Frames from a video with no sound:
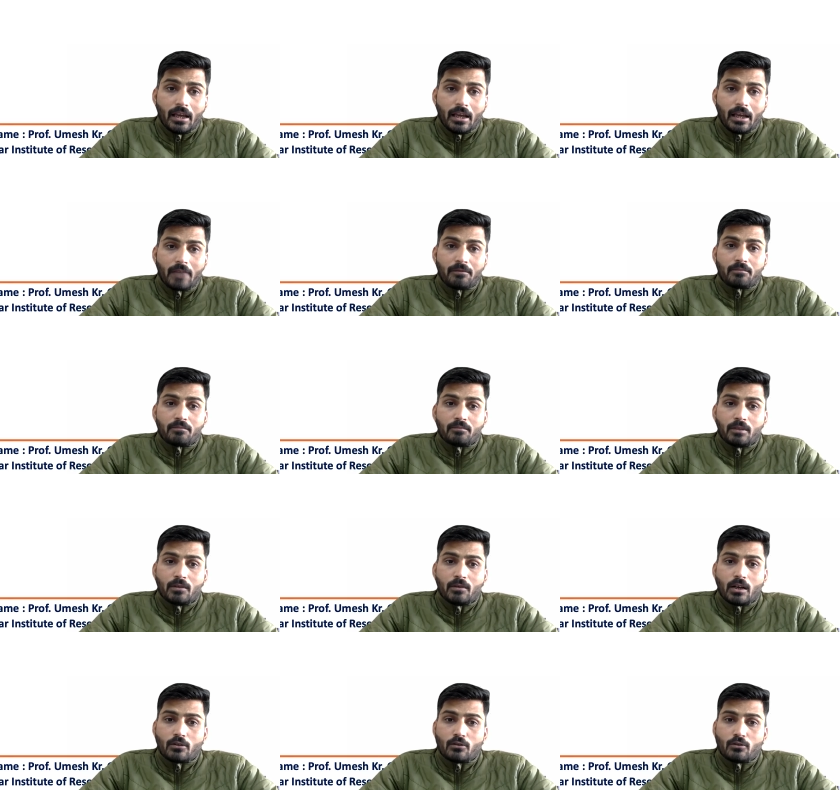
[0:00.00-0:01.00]
if we
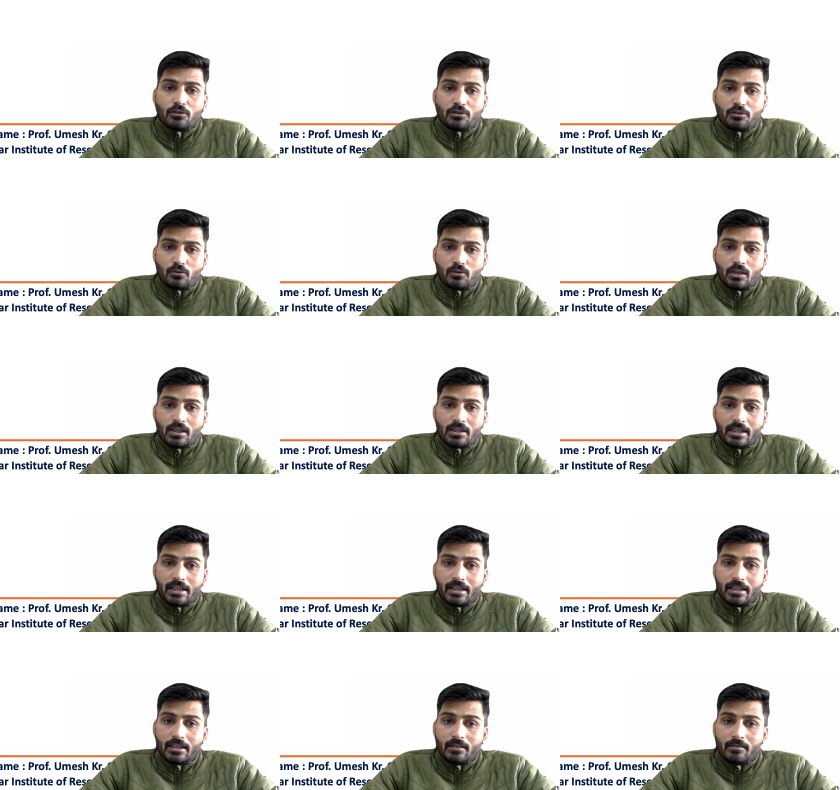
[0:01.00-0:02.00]
want to store a
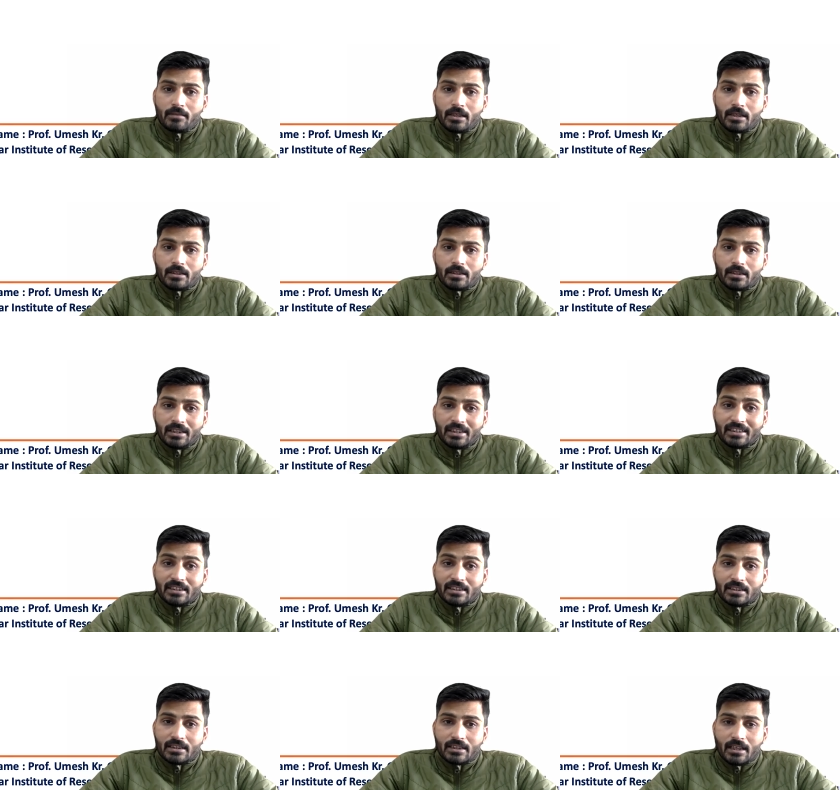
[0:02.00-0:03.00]
10 element
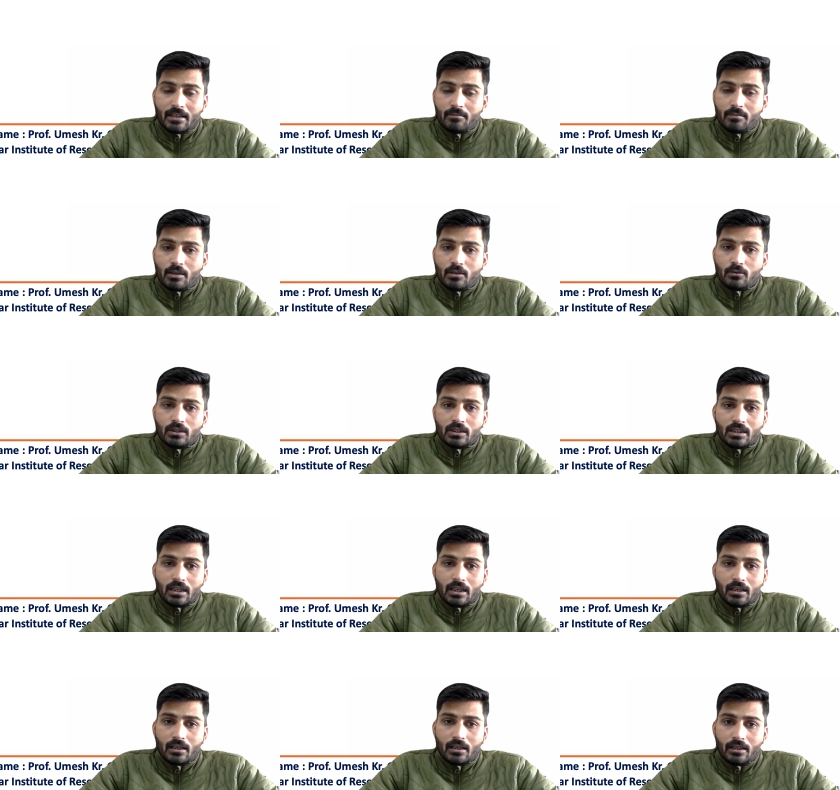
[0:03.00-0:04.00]
integer type value in
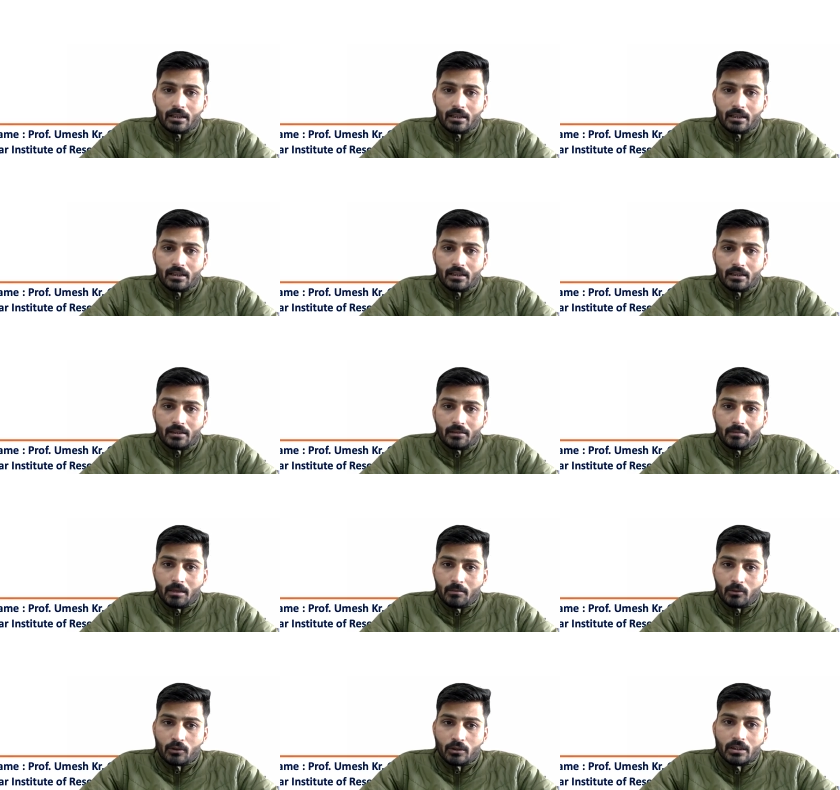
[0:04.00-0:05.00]
the
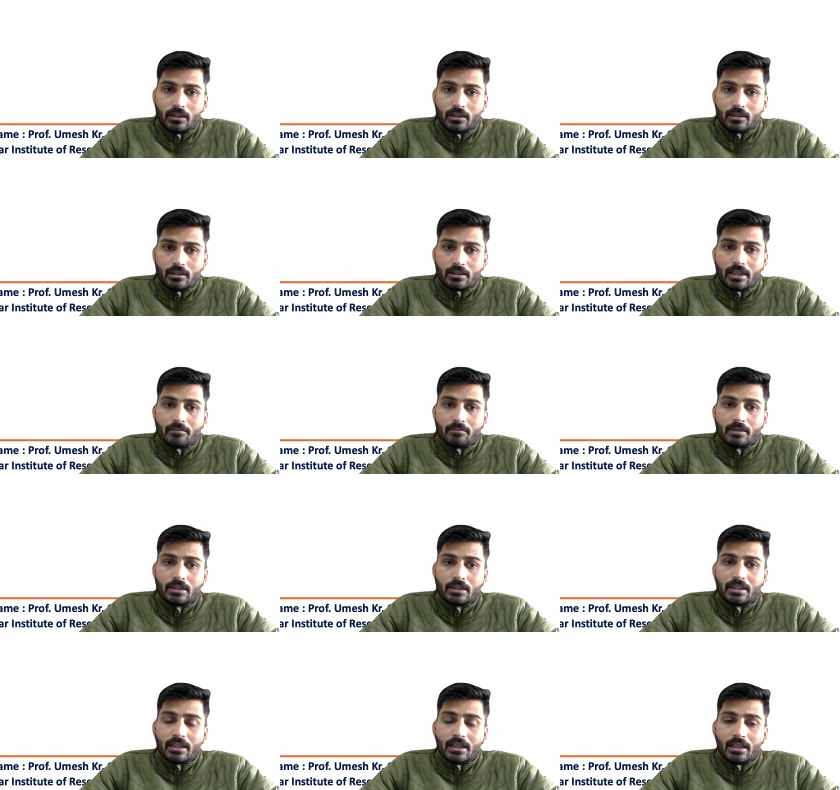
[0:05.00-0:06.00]
memory, then we
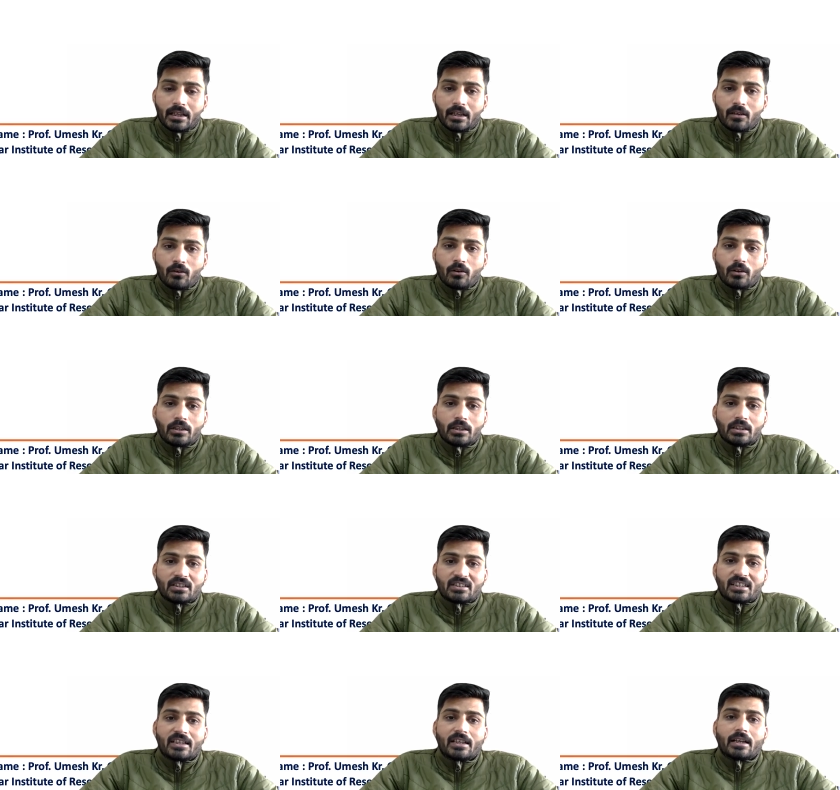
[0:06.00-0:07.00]
declare only
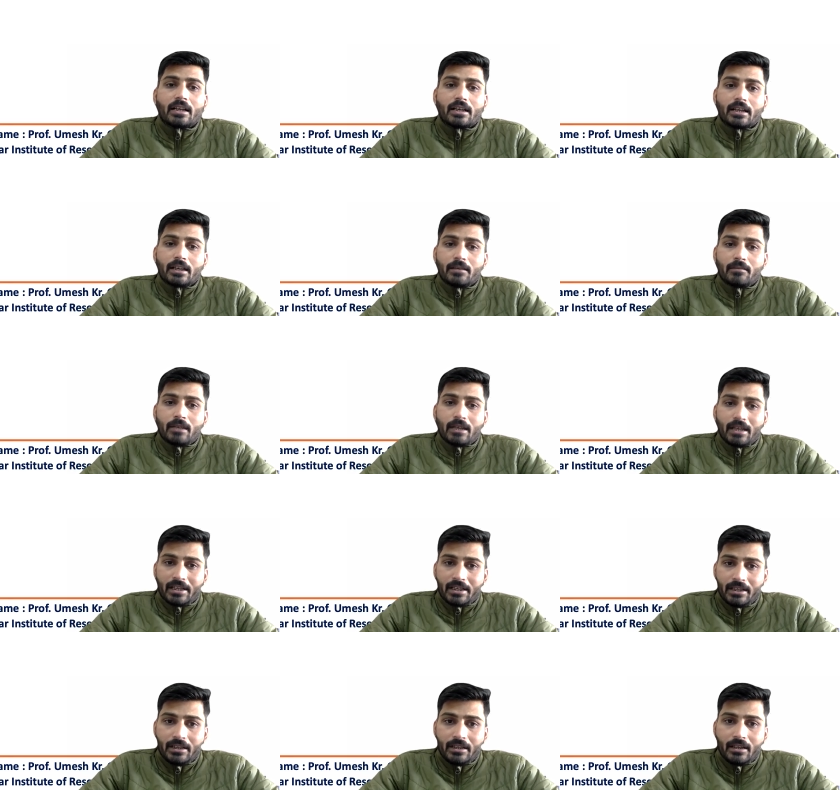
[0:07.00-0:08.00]
single name
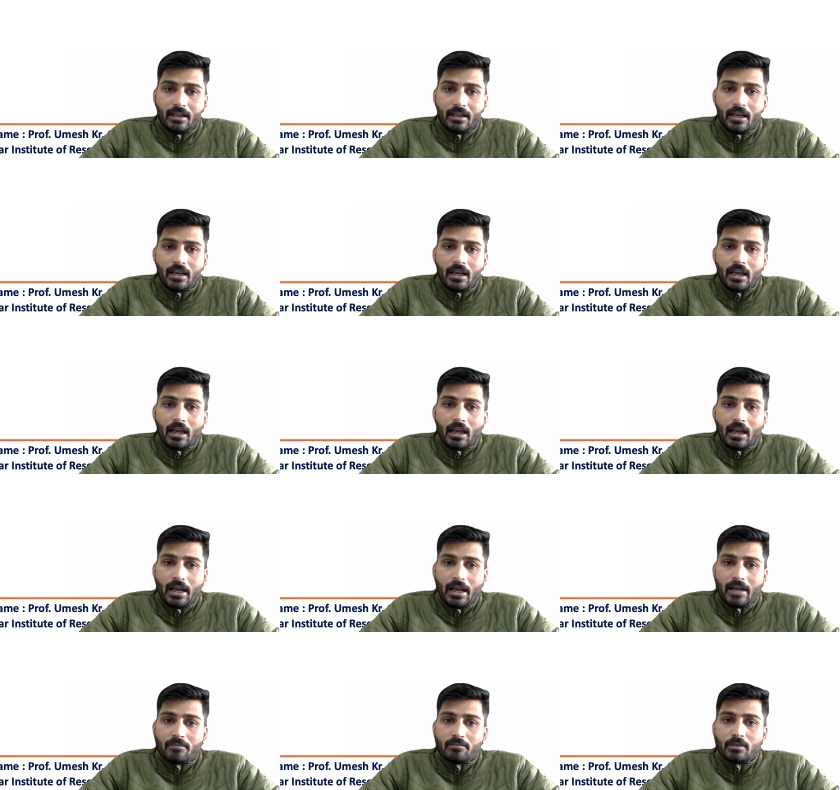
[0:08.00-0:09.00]
array
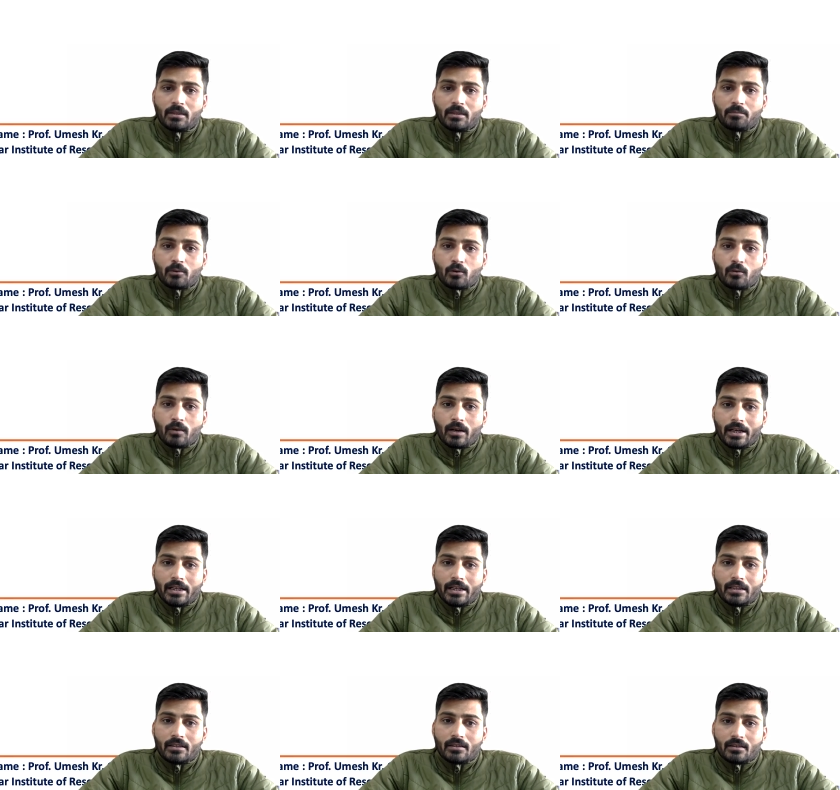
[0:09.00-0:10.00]
and we
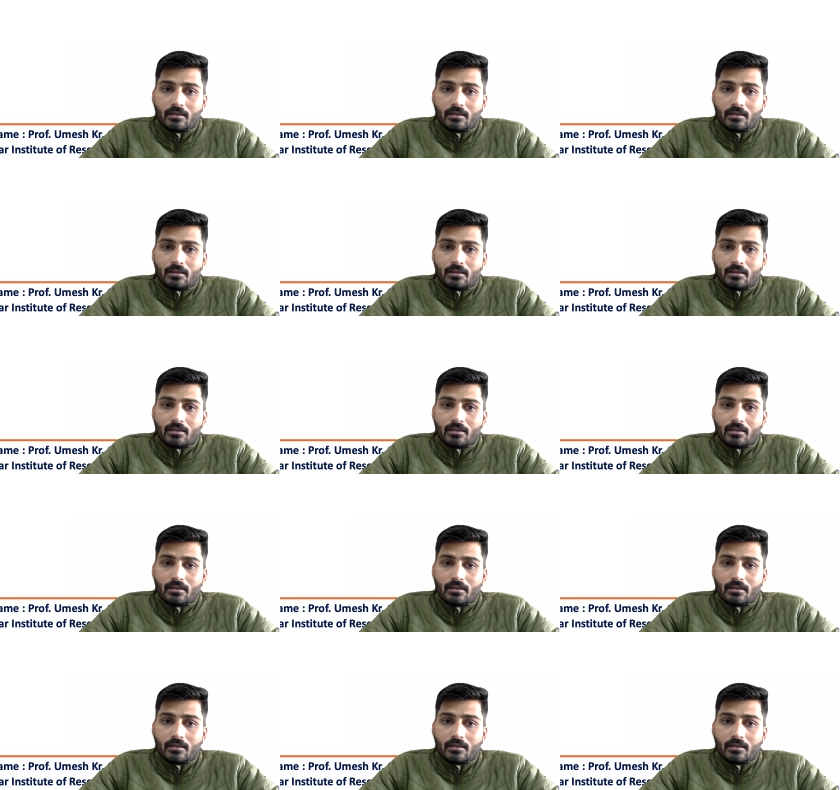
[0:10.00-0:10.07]
provide